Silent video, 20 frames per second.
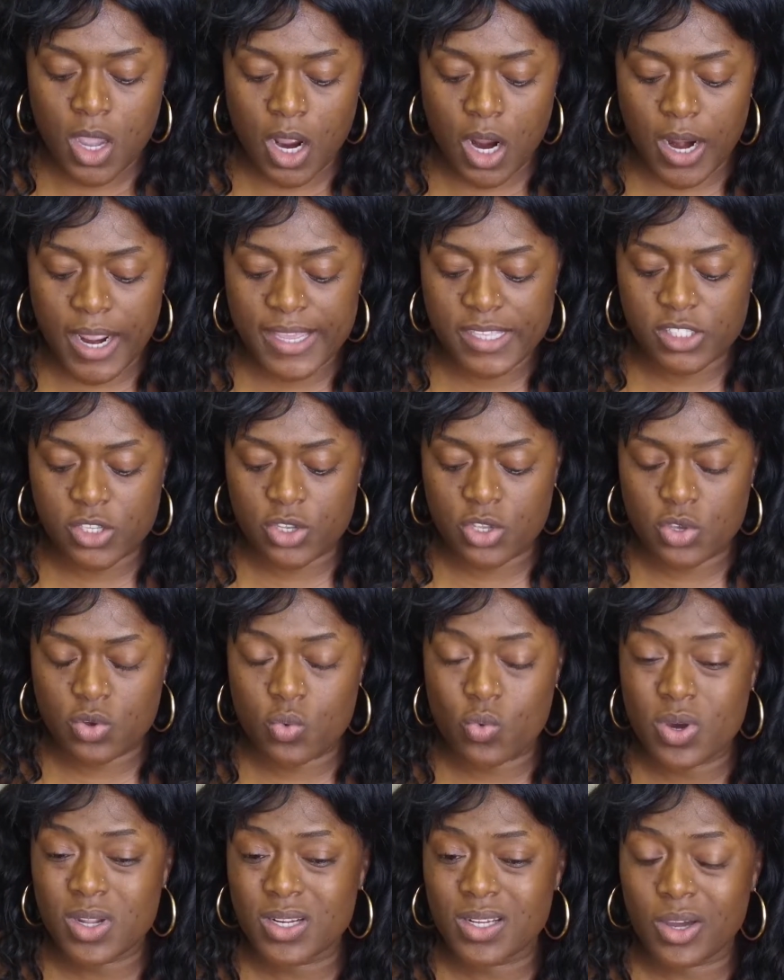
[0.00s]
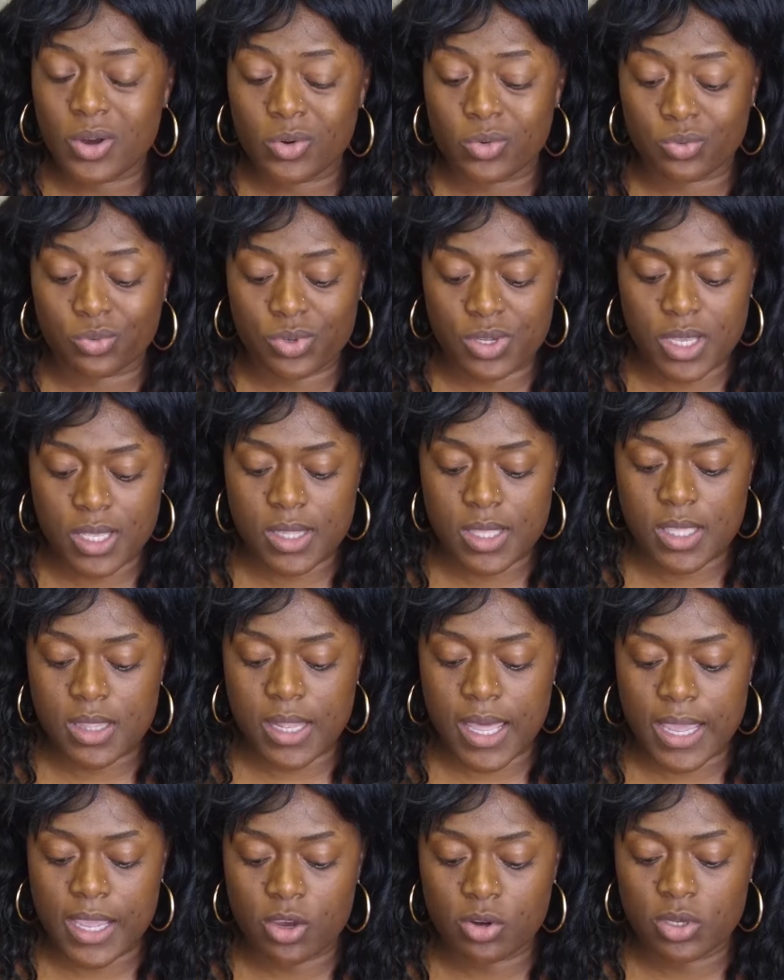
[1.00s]
All right, so you want to go really
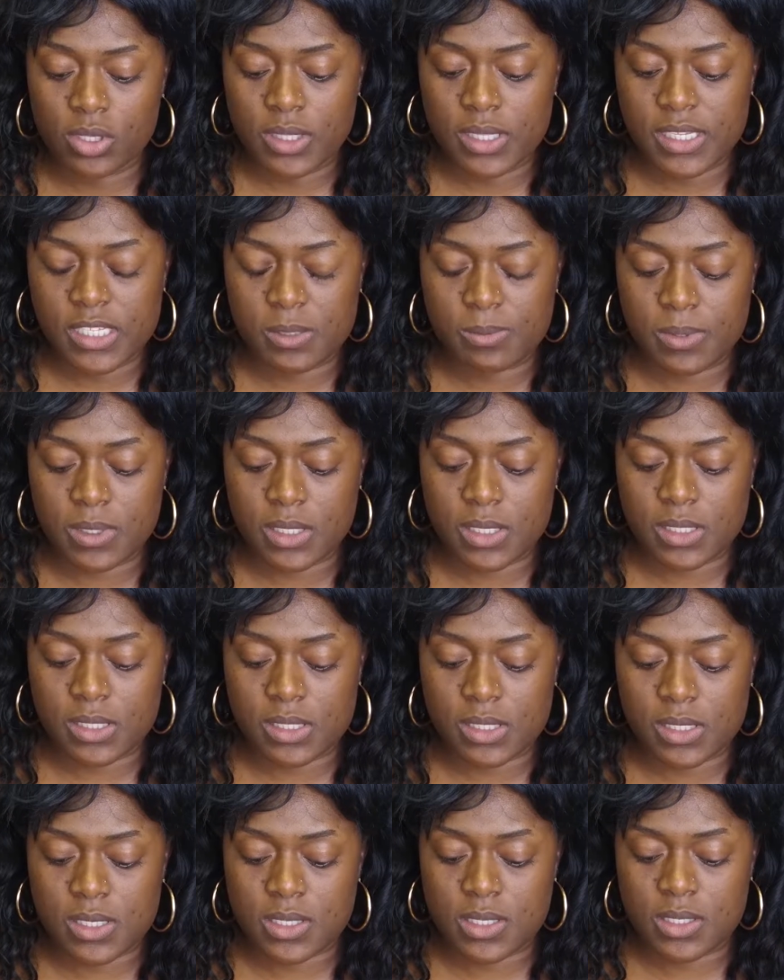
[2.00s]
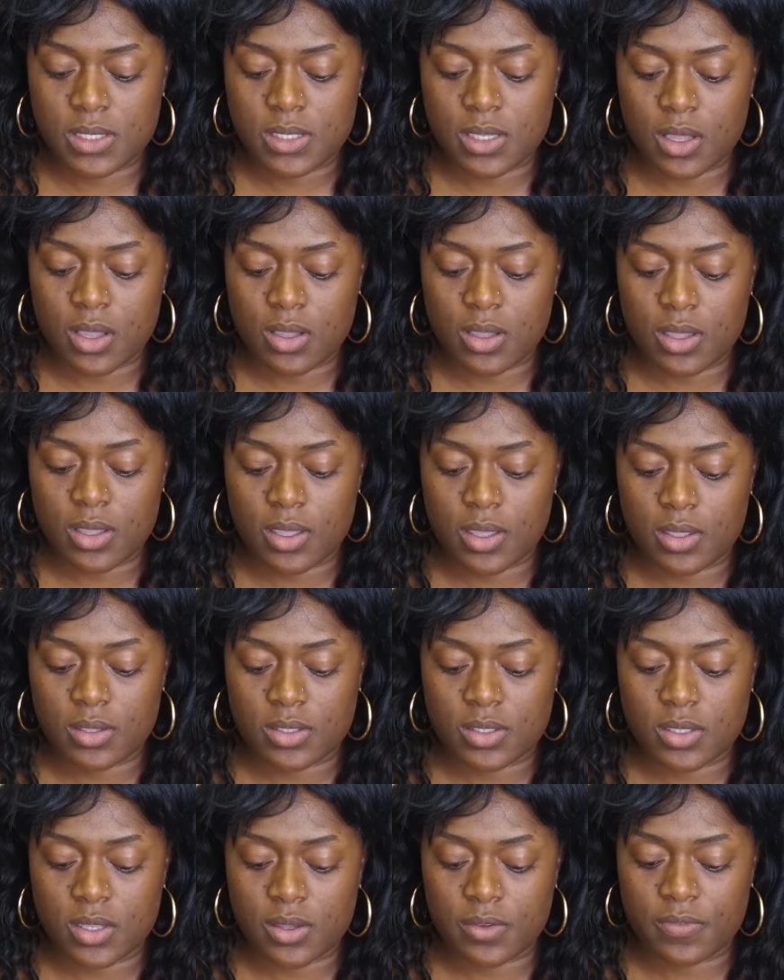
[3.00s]
light on this because this
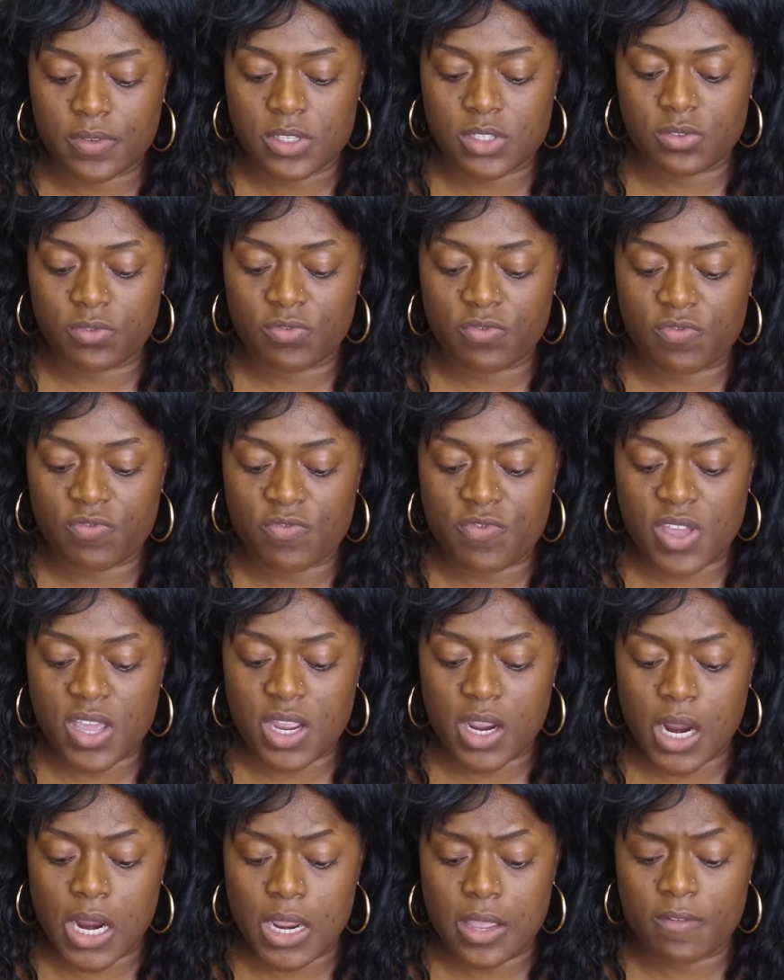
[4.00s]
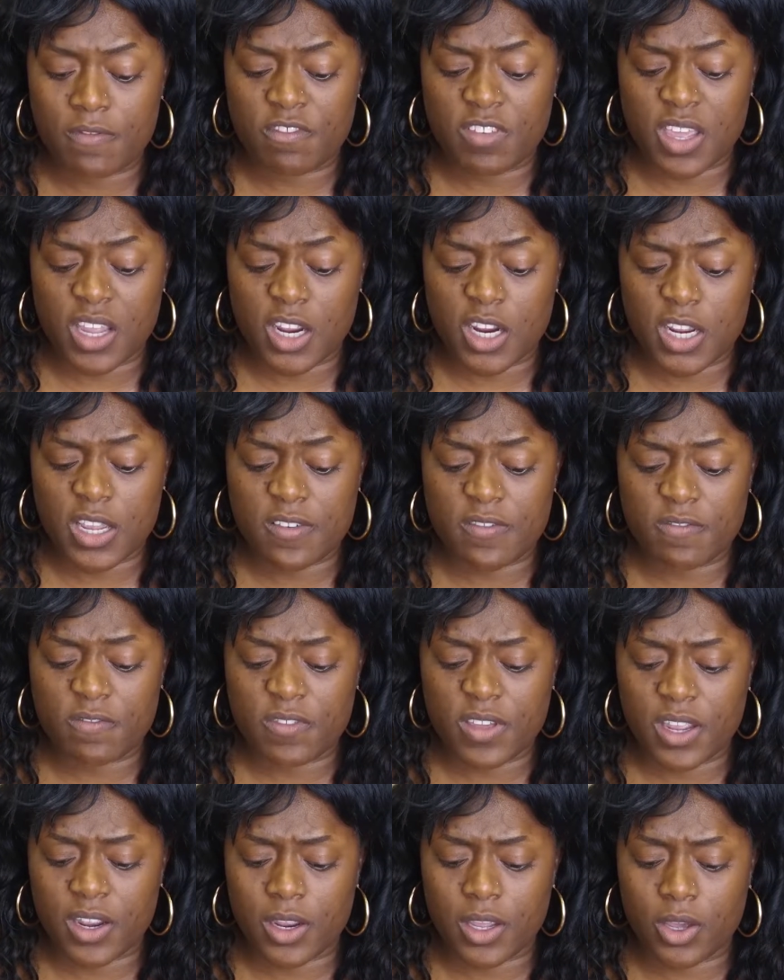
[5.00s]
stuff is very, very,
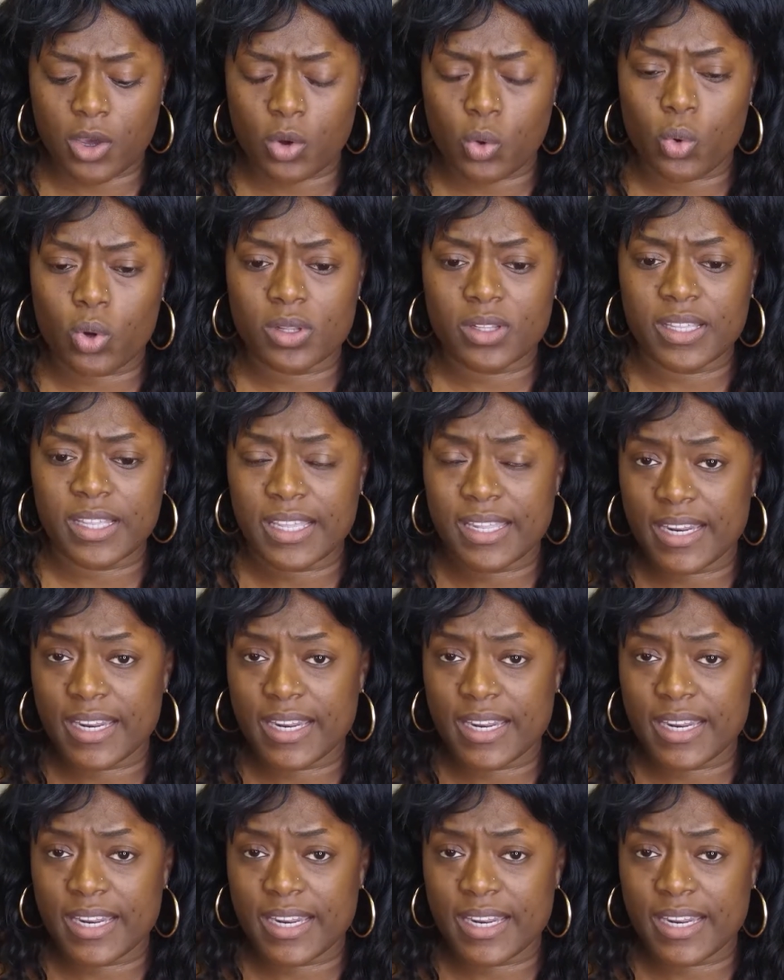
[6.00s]
very oily.